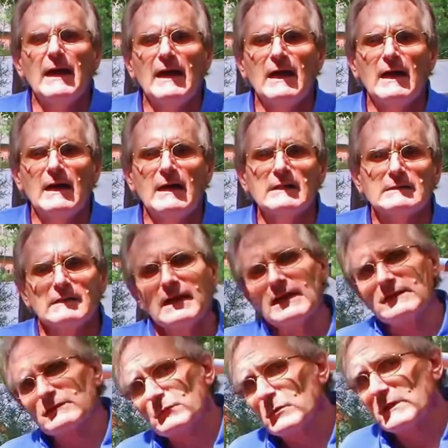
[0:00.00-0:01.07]
Uh,
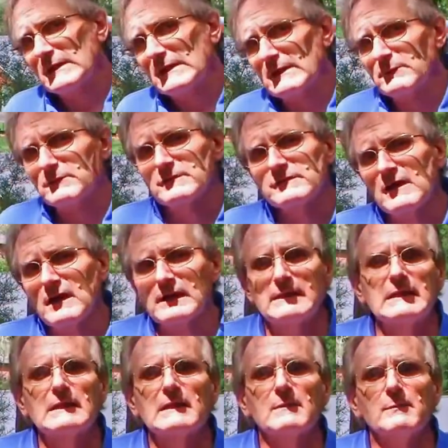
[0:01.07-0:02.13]
last week, I was
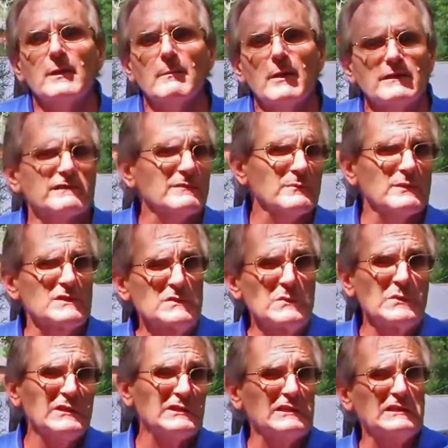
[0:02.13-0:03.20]
talking a little bit about some of these
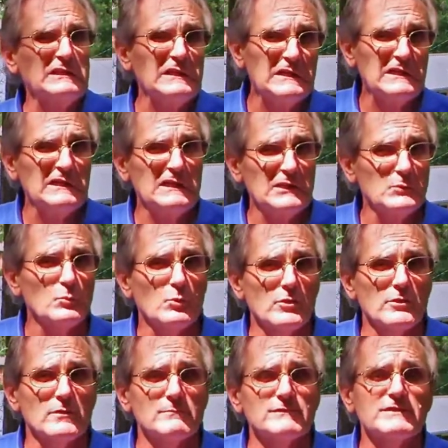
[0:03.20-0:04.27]
really odd
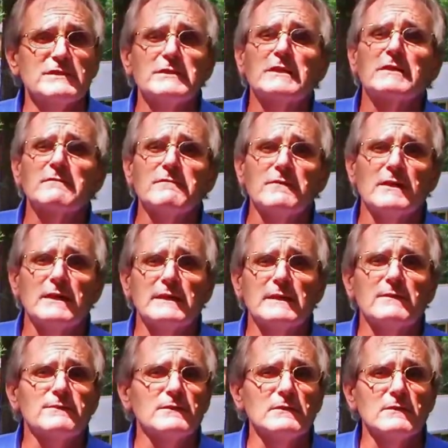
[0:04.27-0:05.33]
worms that you can
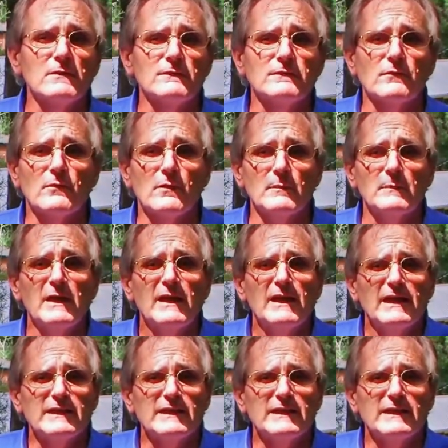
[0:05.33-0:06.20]
find if you look for them.